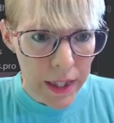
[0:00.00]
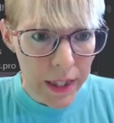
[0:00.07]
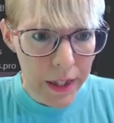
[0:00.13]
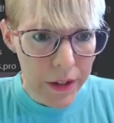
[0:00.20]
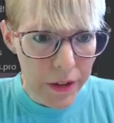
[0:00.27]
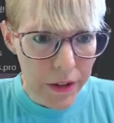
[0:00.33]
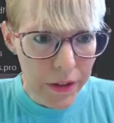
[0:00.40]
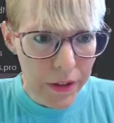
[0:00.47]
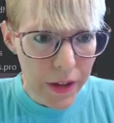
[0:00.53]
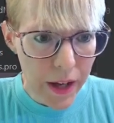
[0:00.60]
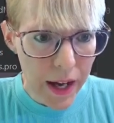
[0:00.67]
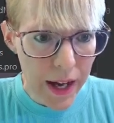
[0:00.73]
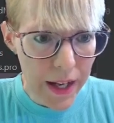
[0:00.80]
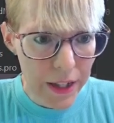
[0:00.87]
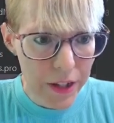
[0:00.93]
Here,
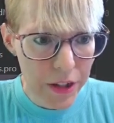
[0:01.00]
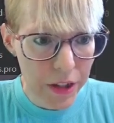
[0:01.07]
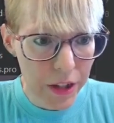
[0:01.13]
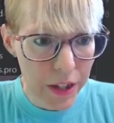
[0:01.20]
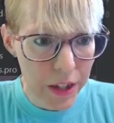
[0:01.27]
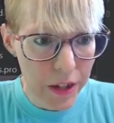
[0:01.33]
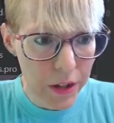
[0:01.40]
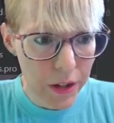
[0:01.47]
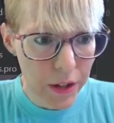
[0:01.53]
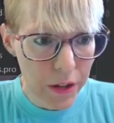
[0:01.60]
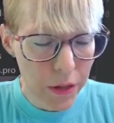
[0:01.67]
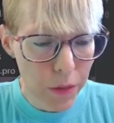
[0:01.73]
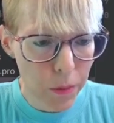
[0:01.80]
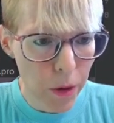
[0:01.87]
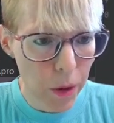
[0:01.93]
I actually
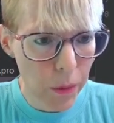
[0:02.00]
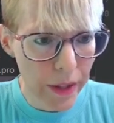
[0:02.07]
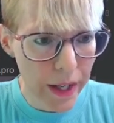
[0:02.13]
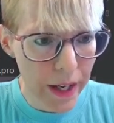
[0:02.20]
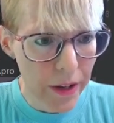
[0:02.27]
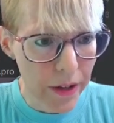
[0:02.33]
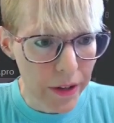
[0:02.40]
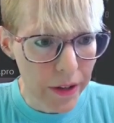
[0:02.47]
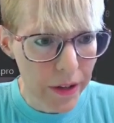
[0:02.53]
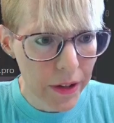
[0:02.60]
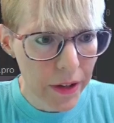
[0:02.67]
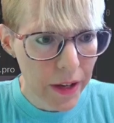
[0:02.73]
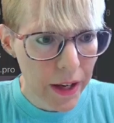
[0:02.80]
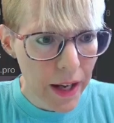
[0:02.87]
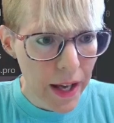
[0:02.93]
throw an error
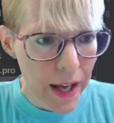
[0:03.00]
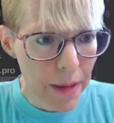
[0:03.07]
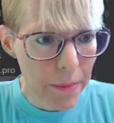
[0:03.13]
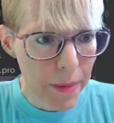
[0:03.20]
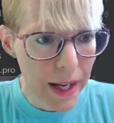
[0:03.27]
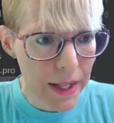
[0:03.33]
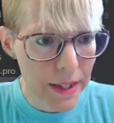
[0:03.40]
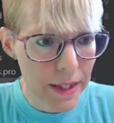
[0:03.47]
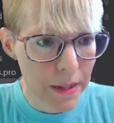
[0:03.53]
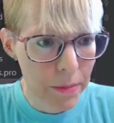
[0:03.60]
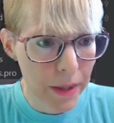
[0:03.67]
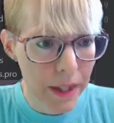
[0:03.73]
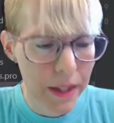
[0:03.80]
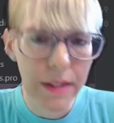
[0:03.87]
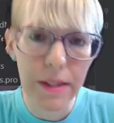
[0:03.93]
and pass
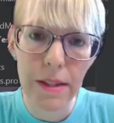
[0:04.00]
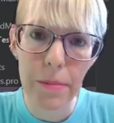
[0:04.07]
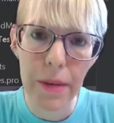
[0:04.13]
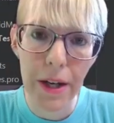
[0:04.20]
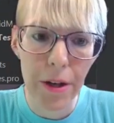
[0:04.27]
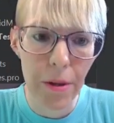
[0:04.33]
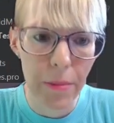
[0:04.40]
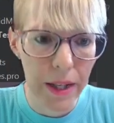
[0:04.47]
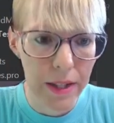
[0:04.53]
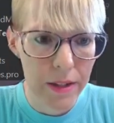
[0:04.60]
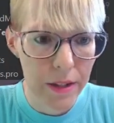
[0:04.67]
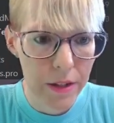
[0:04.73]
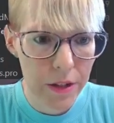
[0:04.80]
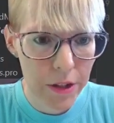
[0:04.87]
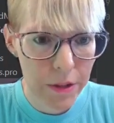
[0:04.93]
in my custom error
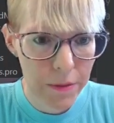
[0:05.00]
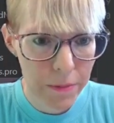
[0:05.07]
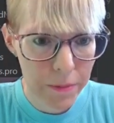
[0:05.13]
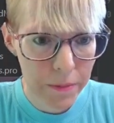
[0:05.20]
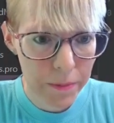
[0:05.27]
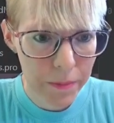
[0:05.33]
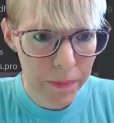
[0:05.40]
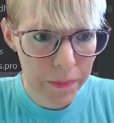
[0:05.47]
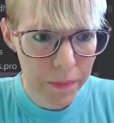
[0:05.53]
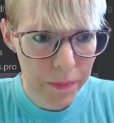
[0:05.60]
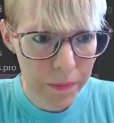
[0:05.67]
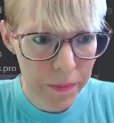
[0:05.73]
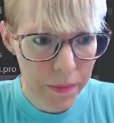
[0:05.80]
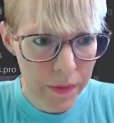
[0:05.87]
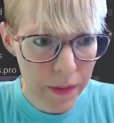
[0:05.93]
message.
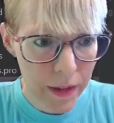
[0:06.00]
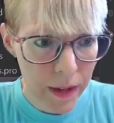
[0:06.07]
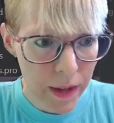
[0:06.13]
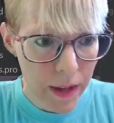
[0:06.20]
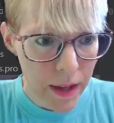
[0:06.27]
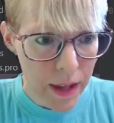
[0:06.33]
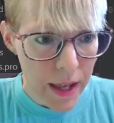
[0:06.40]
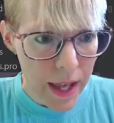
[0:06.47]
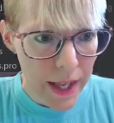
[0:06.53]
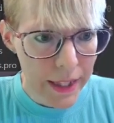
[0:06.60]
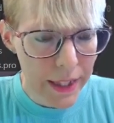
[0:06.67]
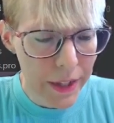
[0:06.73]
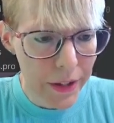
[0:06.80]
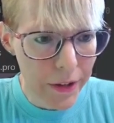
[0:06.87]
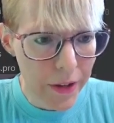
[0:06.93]

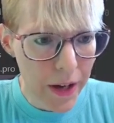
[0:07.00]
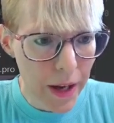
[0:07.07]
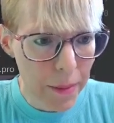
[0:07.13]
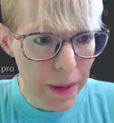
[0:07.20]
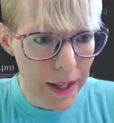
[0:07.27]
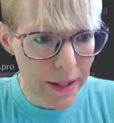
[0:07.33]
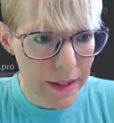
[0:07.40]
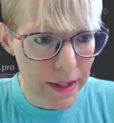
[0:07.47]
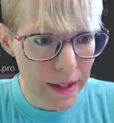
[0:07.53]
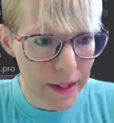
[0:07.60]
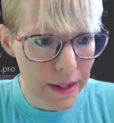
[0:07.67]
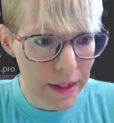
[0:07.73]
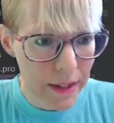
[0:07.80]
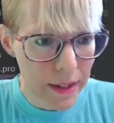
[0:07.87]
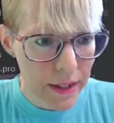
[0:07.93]
And here I pass
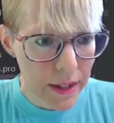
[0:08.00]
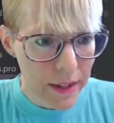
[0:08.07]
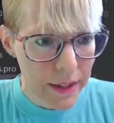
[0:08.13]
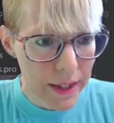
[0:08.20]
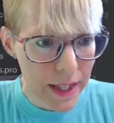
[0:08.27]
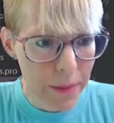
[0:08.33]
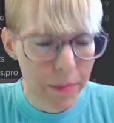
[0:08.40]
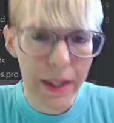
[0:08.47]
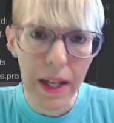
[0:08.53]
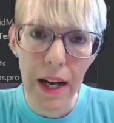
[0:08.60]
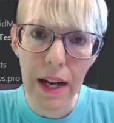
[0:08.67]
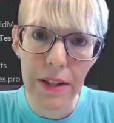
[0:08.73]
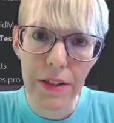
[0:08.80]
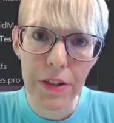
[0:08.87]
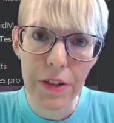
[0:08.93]
in the
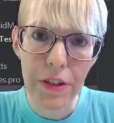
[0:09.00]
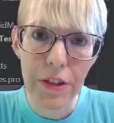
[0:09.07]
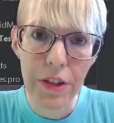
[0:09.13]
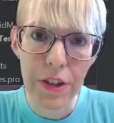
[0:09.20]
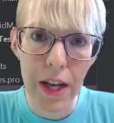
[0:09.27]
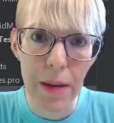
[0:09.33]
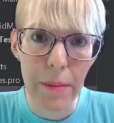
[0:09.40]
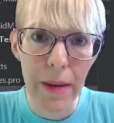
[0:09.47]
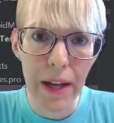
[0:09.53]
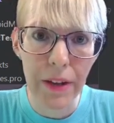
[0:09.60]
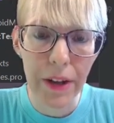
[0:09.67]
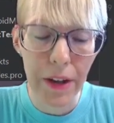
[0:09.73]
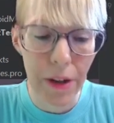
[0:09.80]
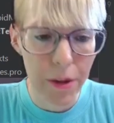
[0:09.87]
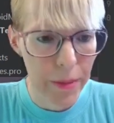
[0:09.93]
API search
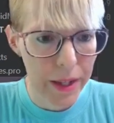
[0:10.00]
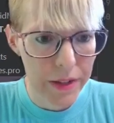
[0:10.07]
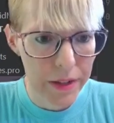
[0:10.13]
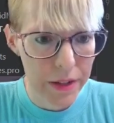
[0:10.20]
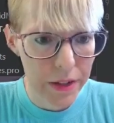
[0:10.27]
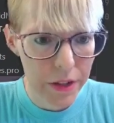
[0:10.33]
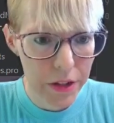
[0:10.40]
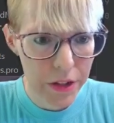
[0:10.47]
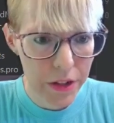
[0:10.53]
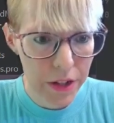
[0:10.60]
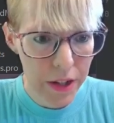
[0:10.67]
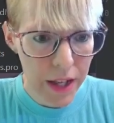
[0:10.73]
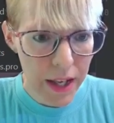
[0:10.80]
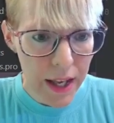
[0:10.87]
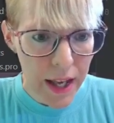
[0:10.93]
timeout error message.
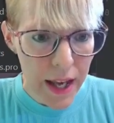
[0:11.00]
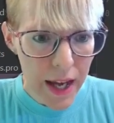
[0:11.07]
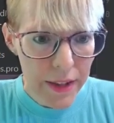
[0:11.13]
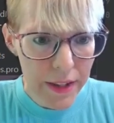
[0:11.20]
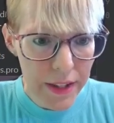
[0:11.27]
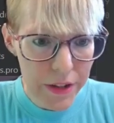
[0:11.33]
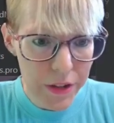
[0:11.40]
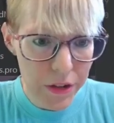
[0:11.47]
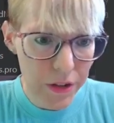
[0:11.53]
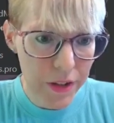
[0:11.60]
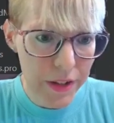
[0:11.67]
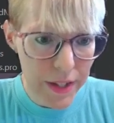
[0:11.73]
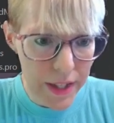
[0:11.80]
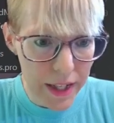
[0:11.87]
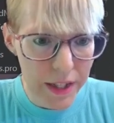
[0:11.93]
And then as you
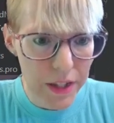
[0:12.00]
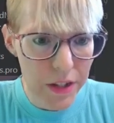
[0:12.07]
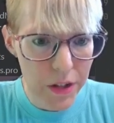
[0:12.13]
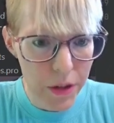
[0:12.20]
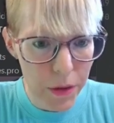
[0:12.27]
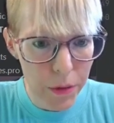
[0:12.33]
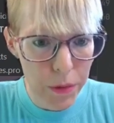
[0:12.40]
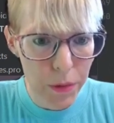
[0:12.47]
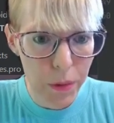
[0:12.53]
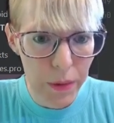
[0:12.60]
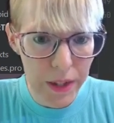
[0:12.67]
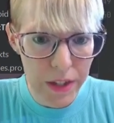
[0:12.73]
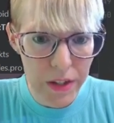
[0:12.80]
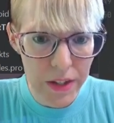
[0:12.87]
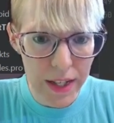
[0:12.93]
can see, I just go through
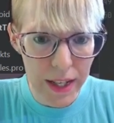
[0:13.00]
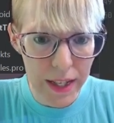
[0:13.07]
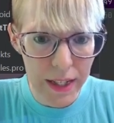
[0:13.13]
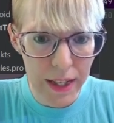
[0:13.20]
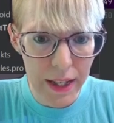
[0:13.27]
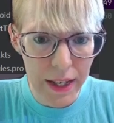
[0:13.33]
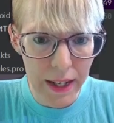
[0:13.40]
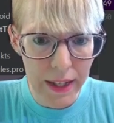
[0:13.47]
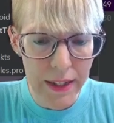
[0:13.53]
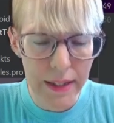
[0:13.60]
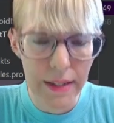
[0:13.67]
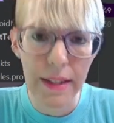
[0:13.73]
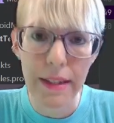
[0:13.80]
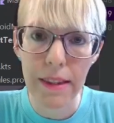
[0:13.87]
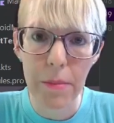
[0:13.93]
each state and I
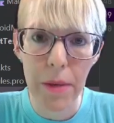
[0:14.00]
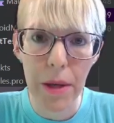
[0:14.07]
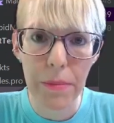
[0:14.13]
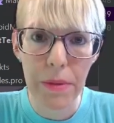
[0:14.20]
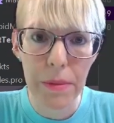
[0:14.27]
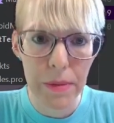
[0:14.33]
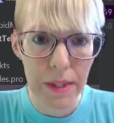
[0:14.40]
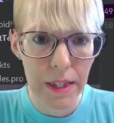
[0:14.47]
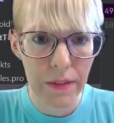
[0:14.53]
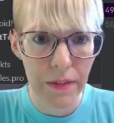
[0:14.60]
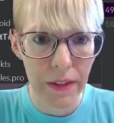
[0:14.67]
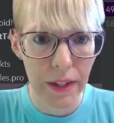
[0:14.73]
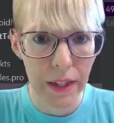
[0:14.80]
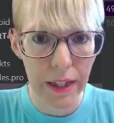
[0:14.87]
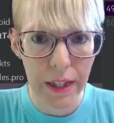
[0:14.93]
can set them up
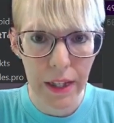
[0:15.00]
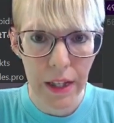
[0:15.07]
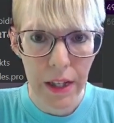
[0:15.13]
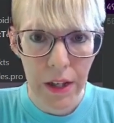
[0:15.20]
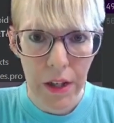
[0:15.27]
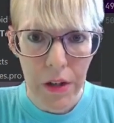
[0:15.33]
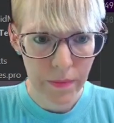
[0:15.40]
specifically.